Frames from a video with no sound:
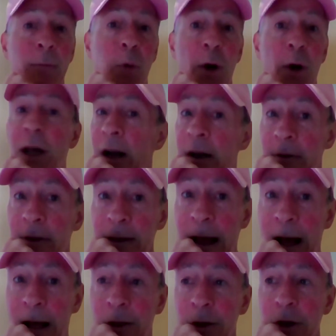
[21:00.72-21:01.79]
productive in
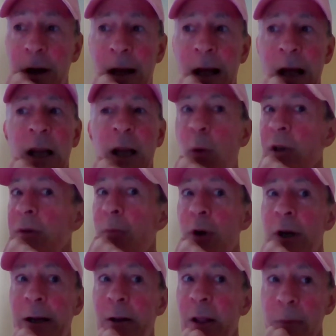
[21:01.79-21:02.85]
college. He wasn't
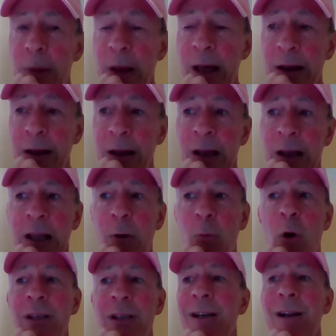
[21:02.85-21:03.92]
particularly big. He
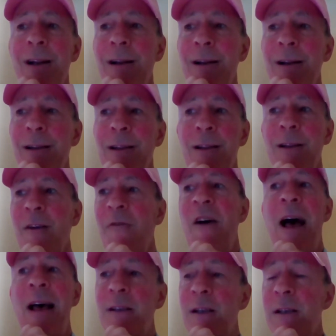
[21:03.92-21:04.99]
wasn't the
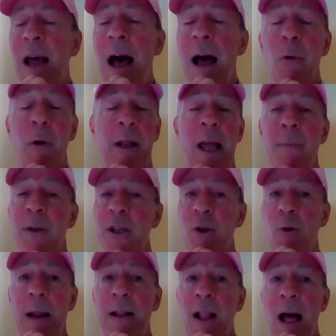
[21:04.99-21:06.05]
fastest guy when it came to
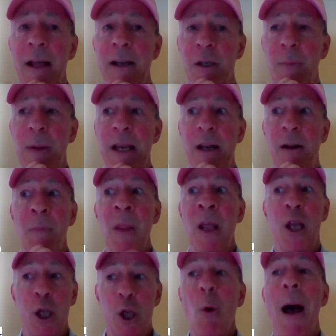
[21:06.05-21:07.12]
straight line speed.
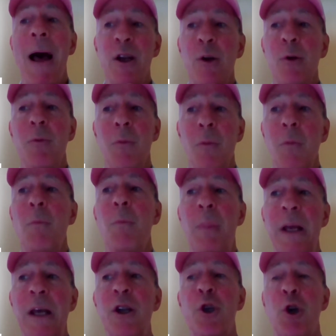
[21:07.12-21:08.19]
You had to
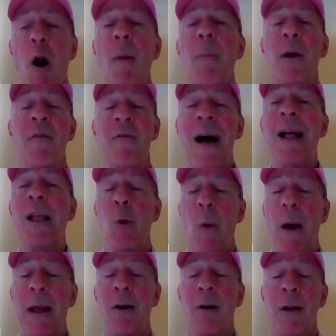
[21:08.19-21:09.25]
be a sharp
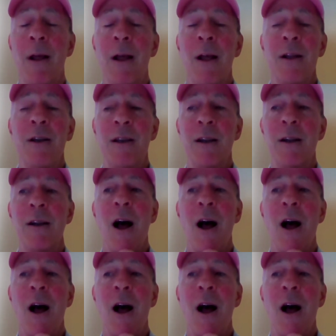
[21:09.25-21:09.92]
evaluator to